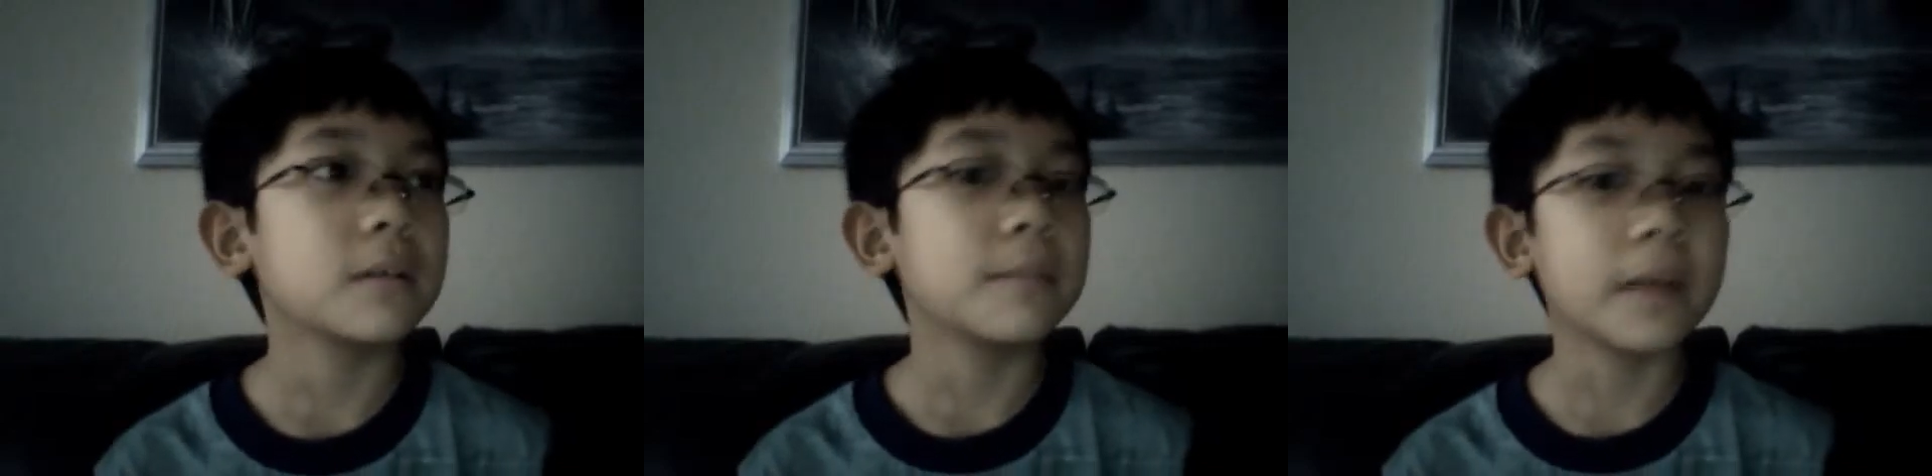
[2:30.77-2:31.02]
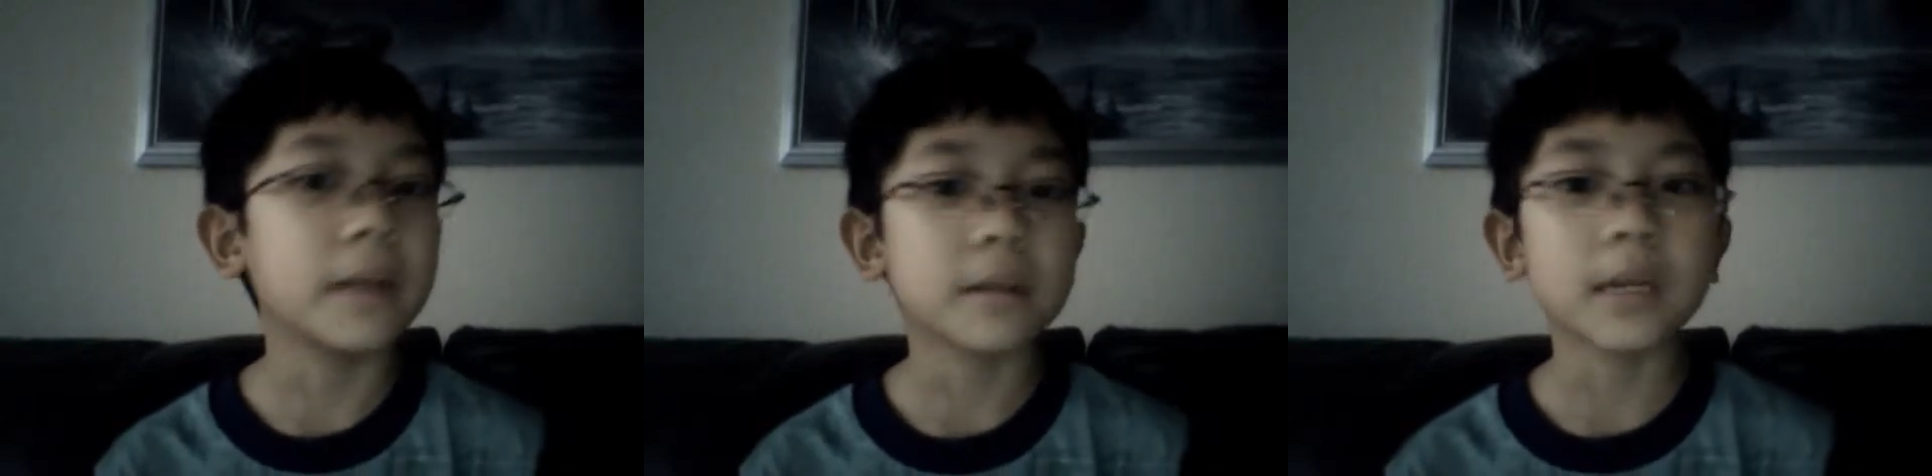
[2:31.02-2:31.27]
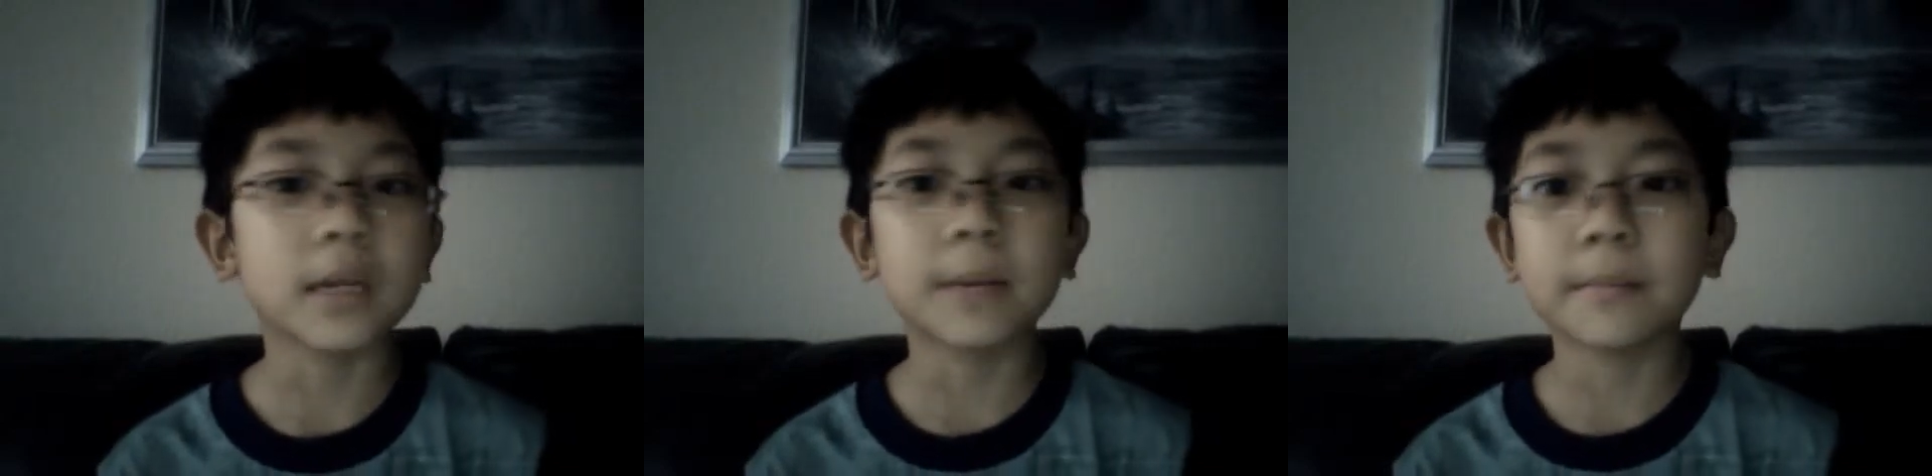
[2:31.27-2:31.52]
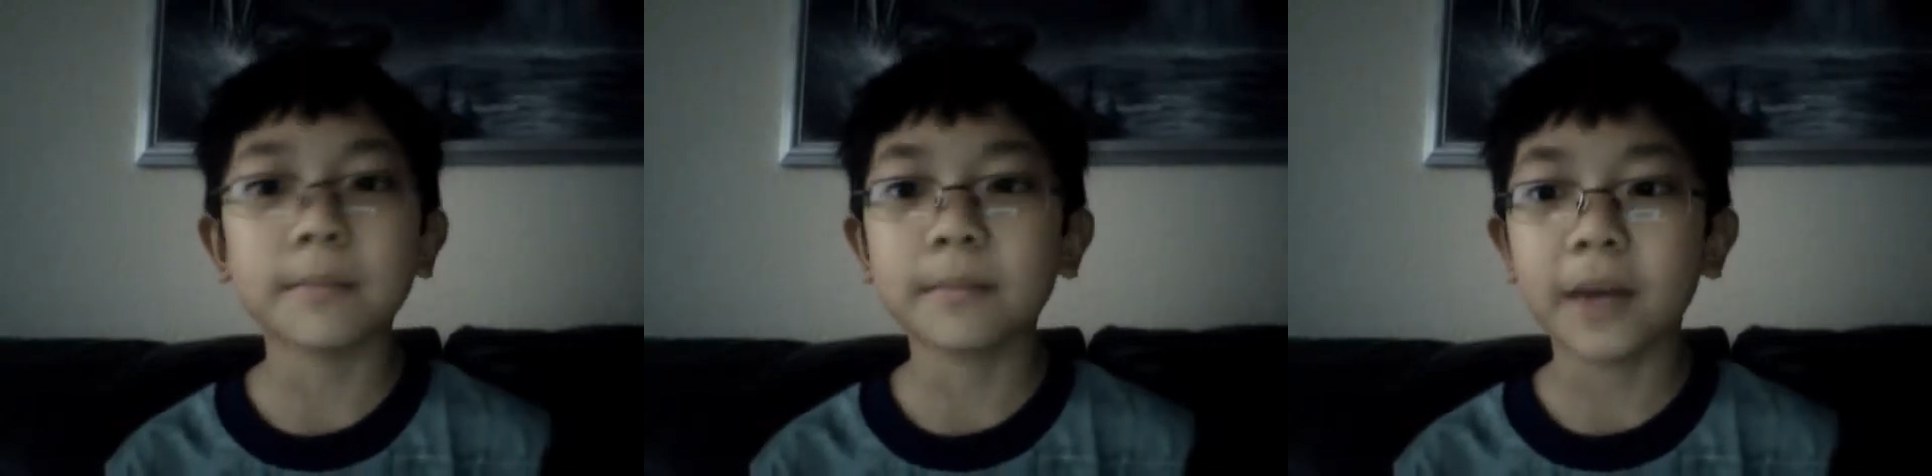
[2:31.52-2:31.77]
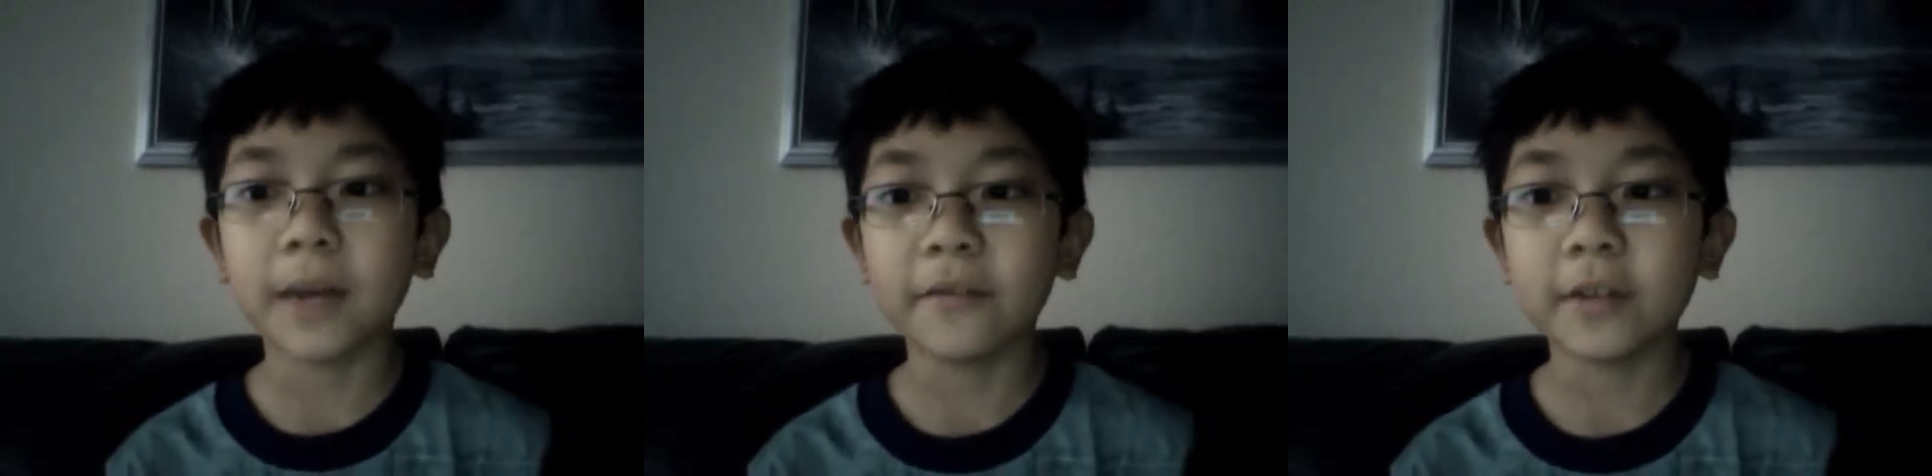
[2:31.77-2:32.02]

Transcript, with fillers: mess up my